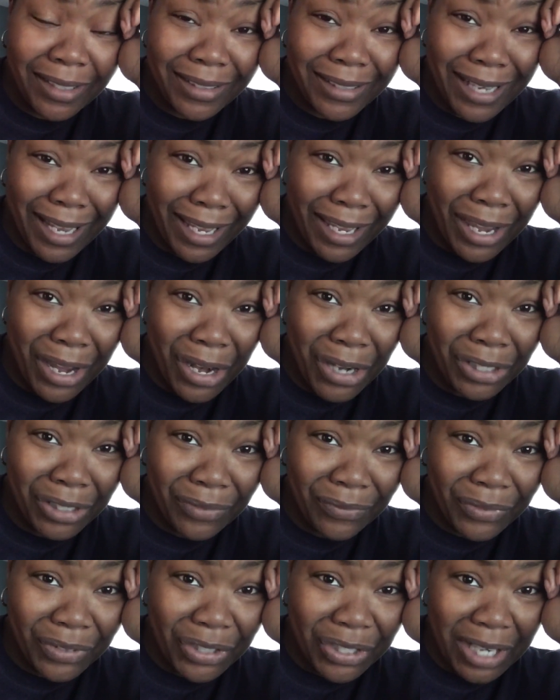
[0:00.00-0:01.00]
take care of
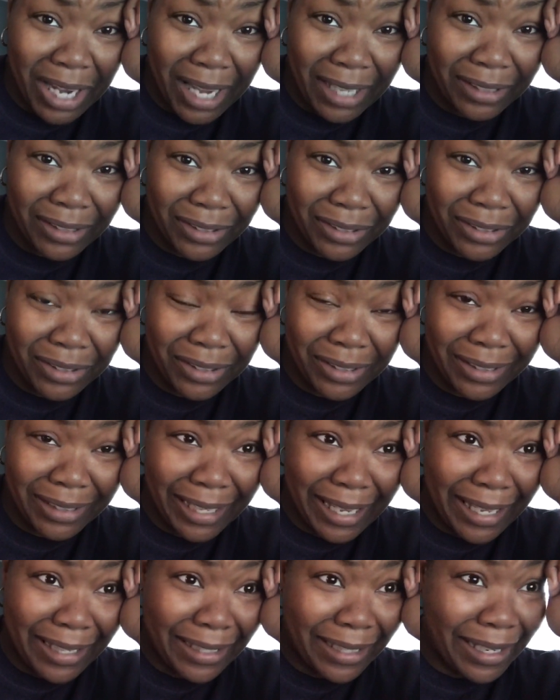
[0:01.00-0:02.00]
your vaginas
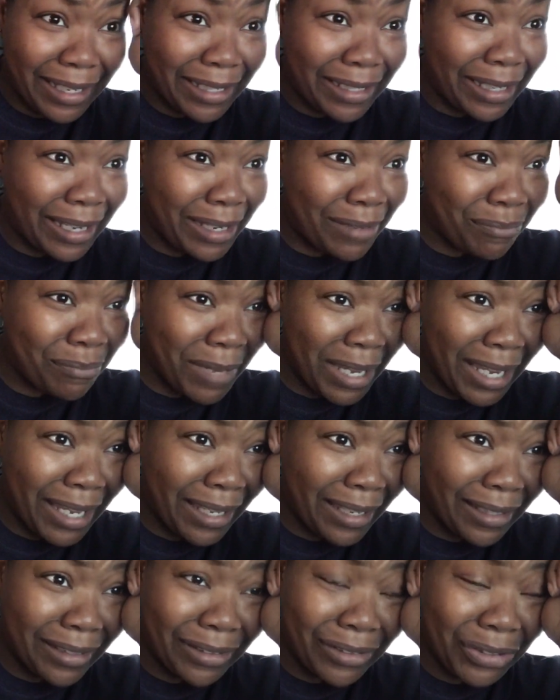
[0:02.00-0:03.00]
and and and
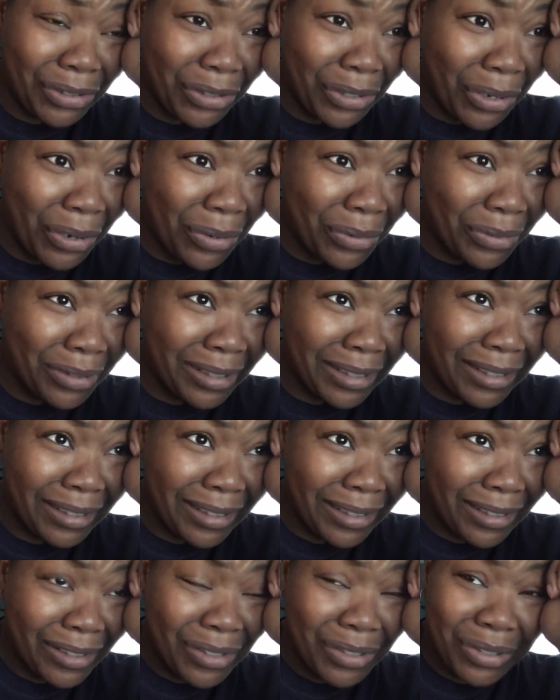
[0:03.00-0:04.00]
men you know
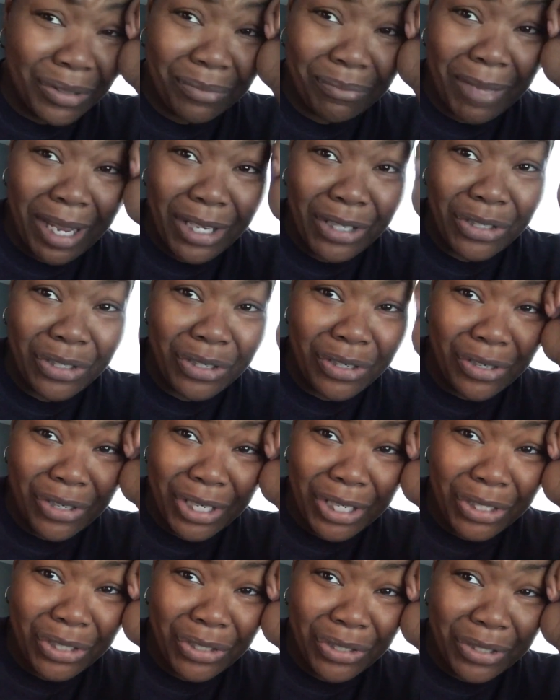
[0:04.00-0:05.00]
make sure you
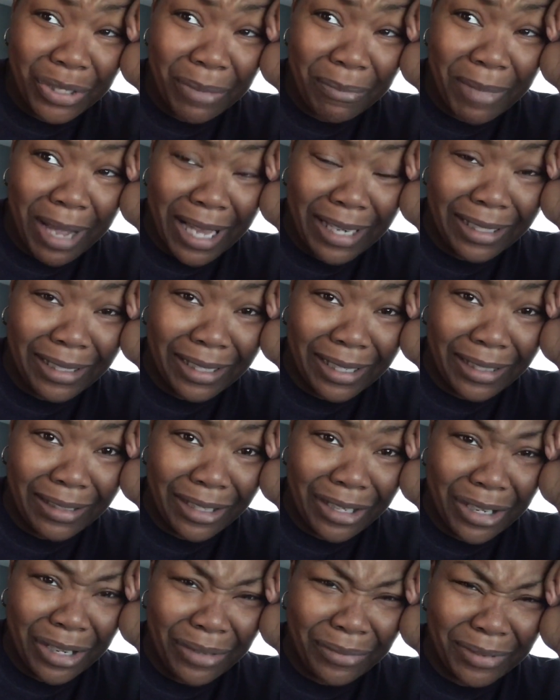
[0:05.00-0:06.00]
get you somebody that
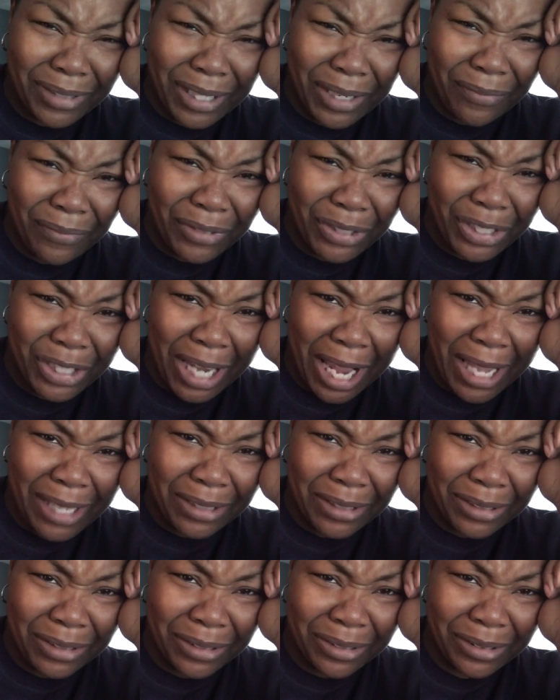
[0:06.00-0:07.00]
loves their
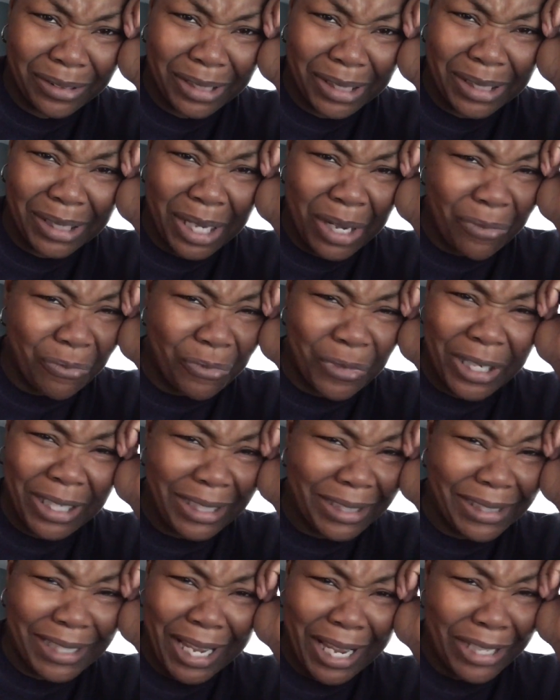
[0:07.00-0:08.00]
vagina that that
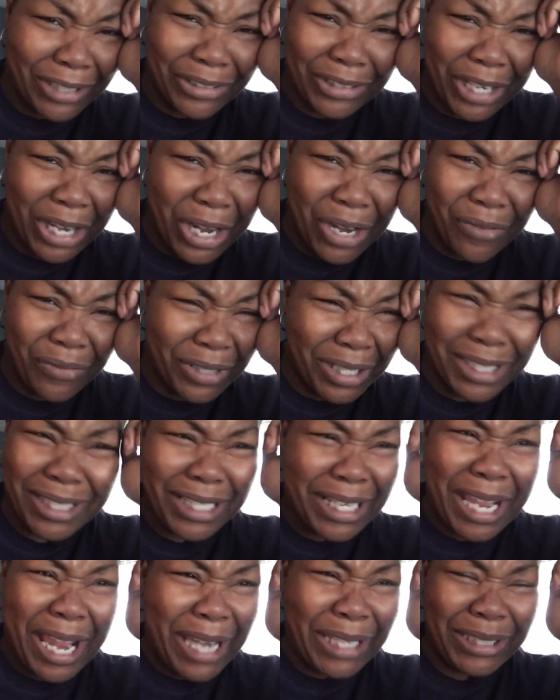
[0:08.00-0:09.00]
really takes care of it because
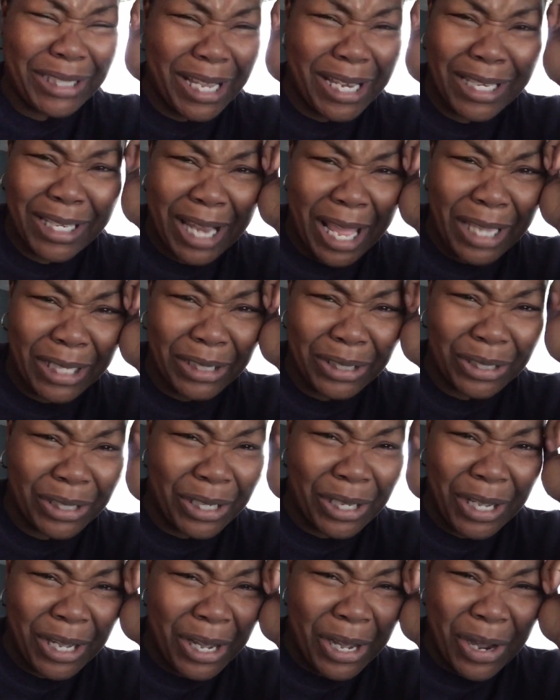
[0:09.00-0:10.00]
it ain't nothing like a
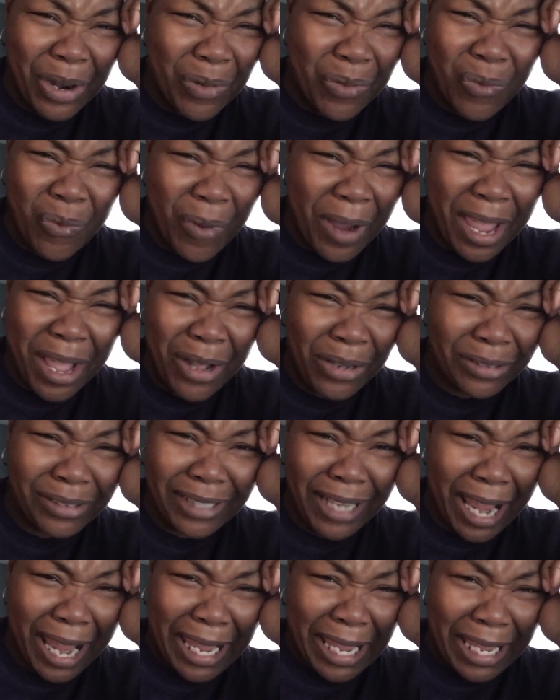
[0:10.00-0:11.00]
a well
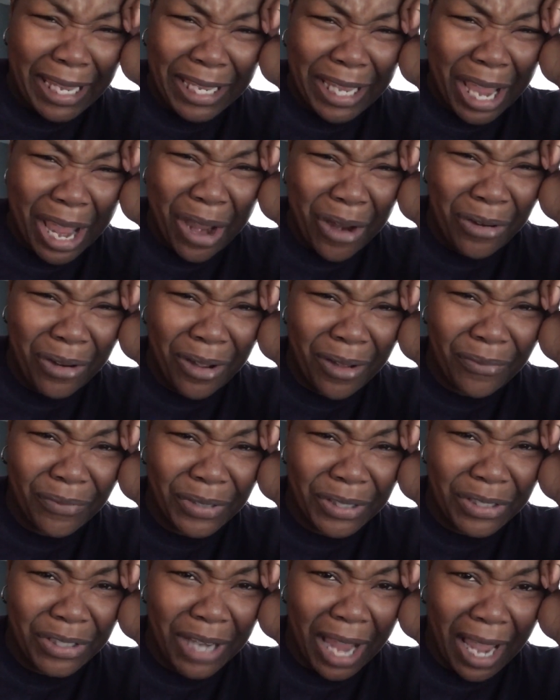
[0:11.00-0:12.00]
taken care of
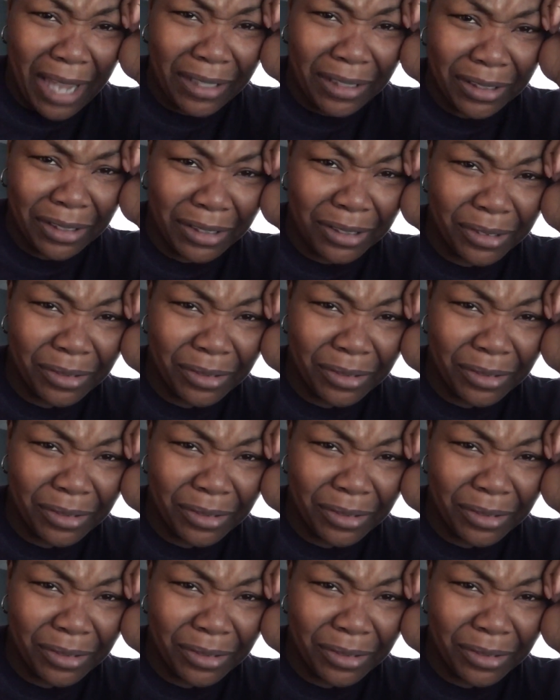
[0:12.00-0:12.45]
vagina